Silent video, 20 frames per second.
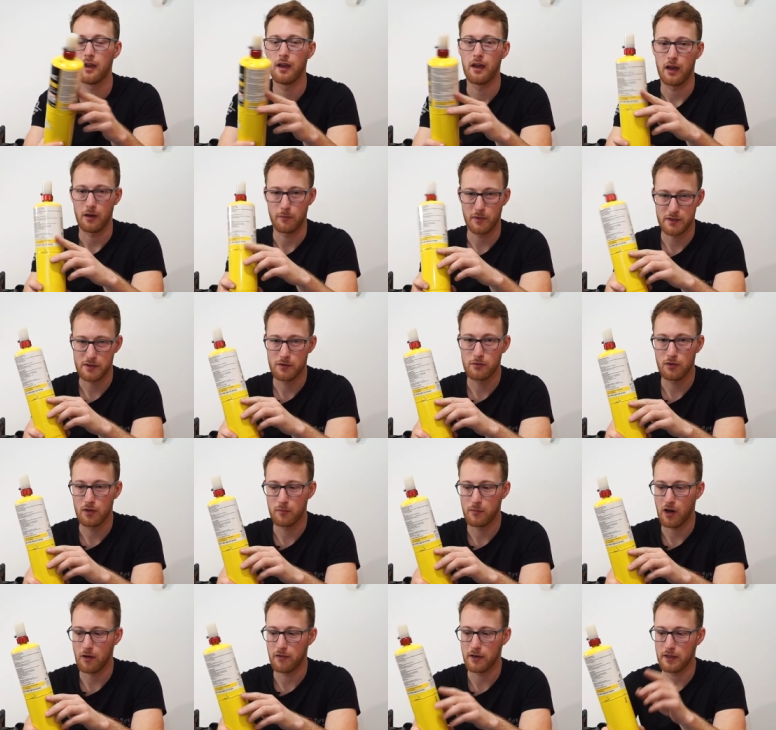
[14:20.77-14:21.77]
And what's cool
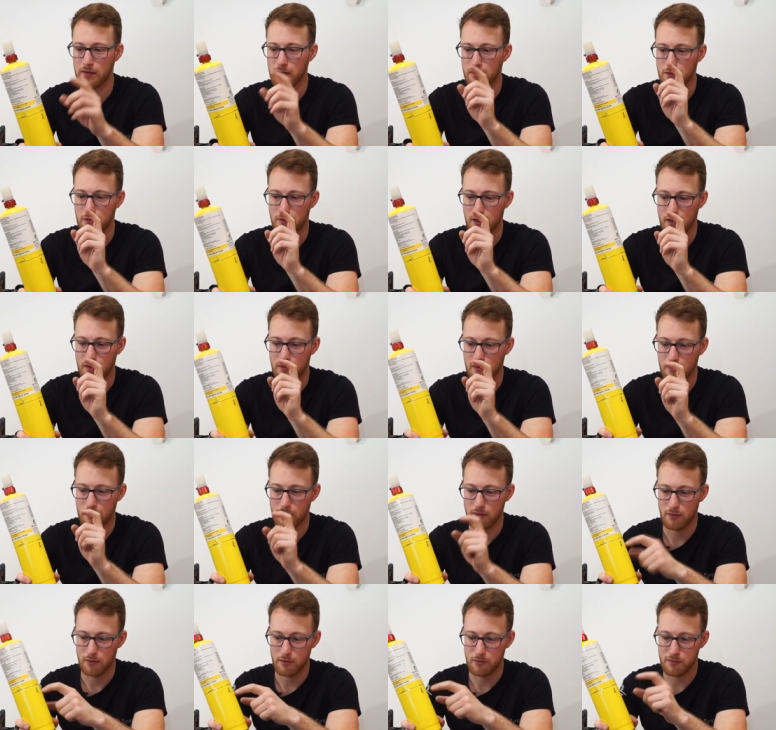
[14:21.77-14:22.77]
about it, you can
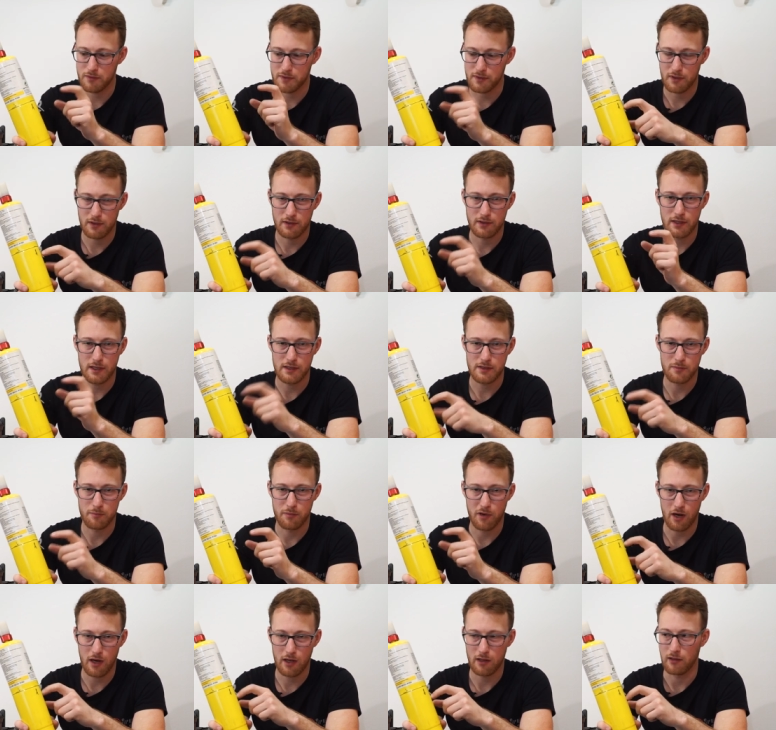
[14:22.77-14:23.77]
use this
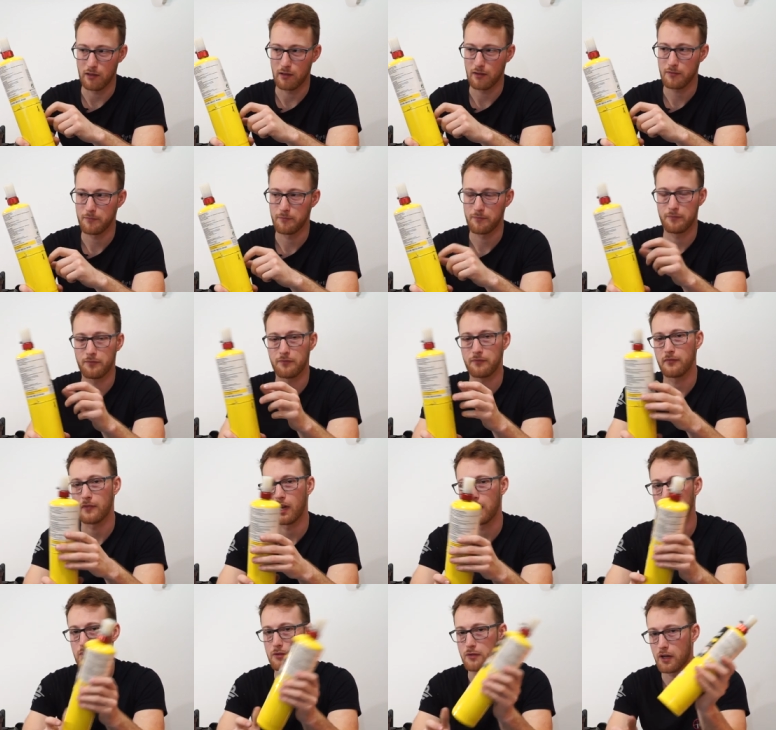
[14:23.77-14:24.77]
bottle
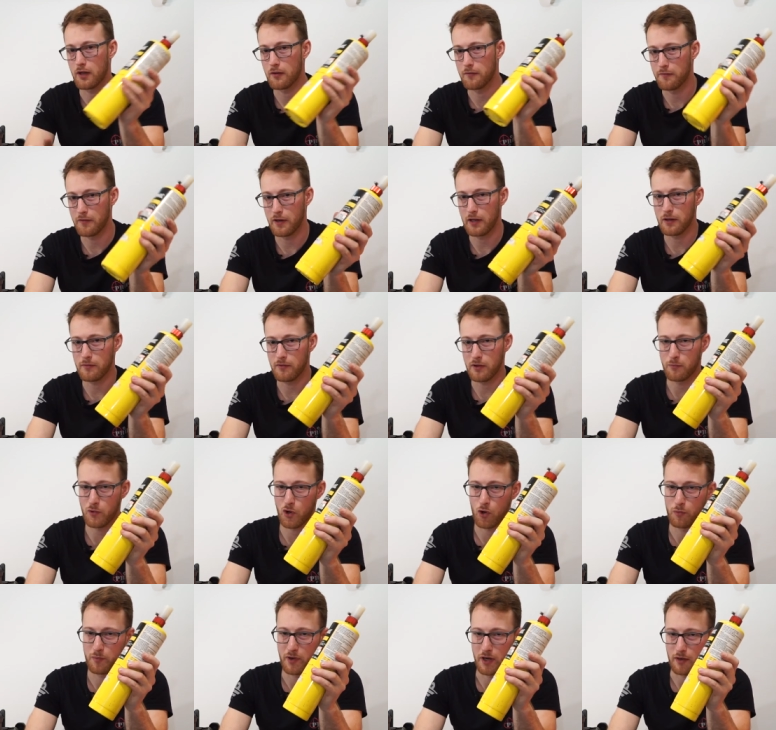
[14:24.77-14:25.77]
and you can fill it with
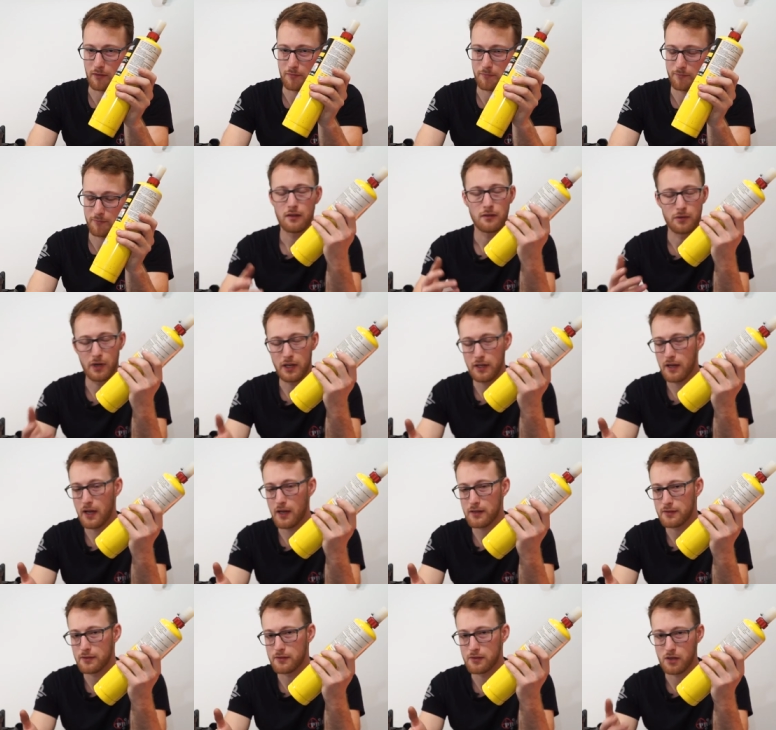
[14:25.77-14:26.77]
propane. Green
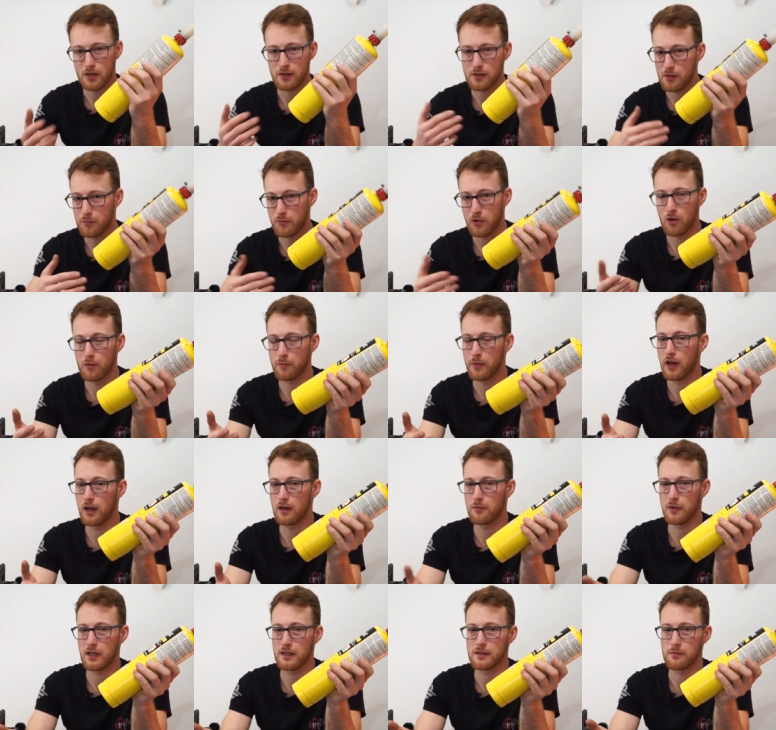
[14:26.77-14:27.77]
gas is just a
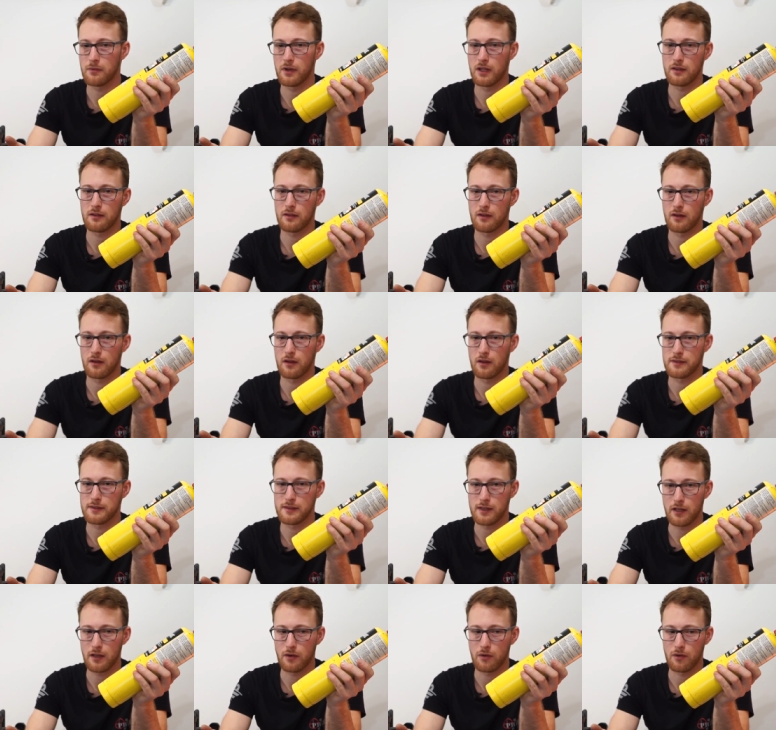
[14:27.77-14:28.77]
propane mixed with
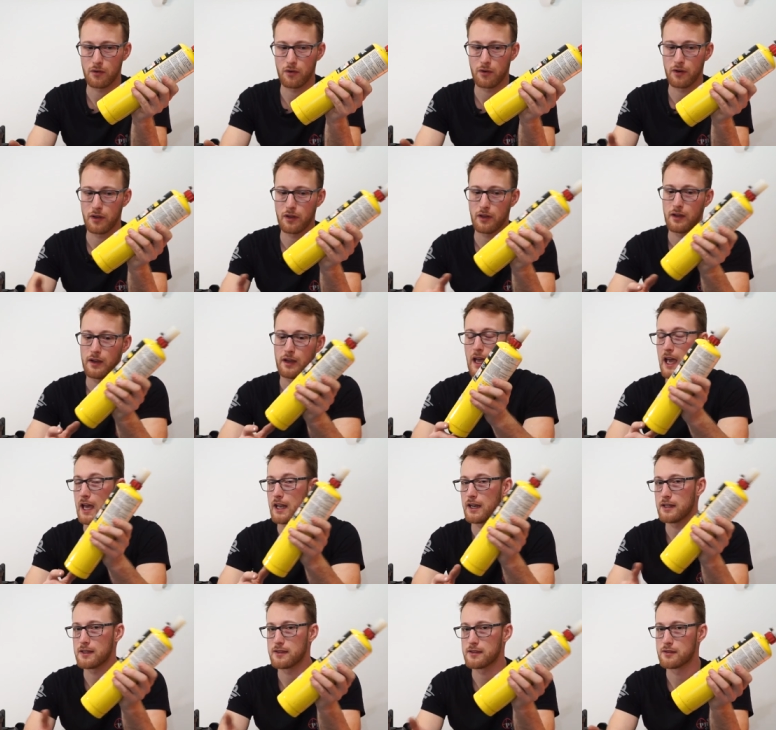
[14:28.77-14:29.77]
silicone oil, and
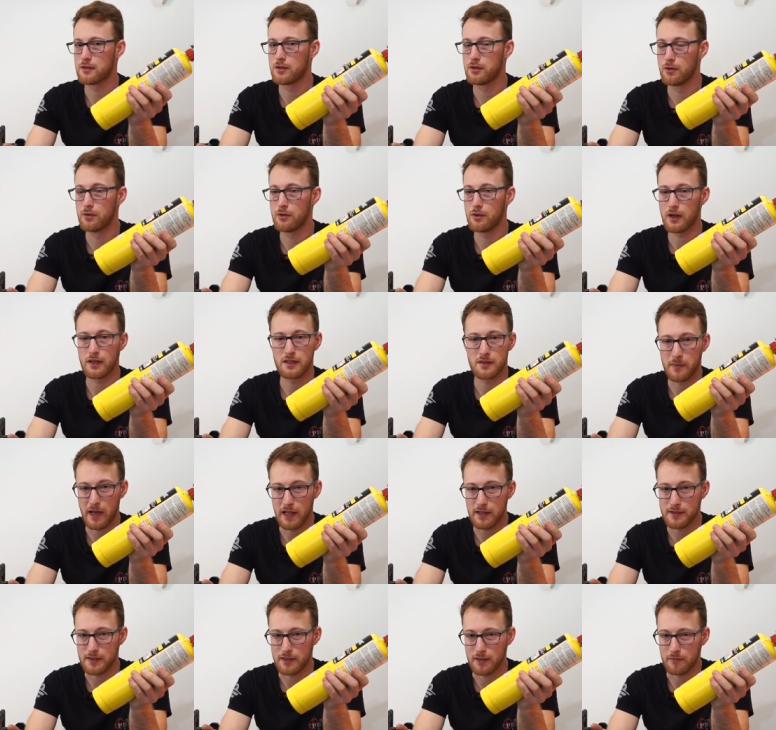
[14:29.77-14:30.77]
it's too
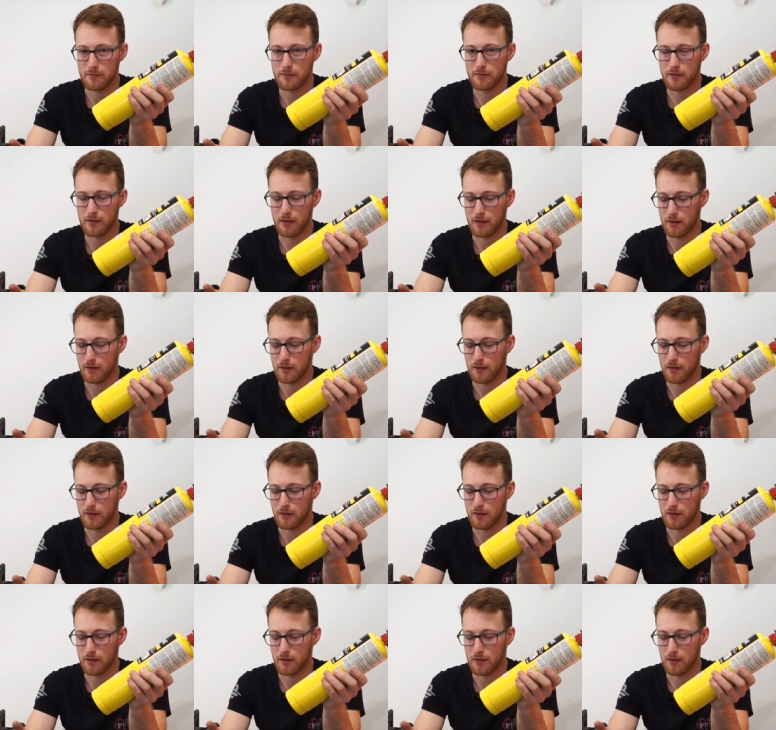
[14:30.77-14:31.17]
expensive.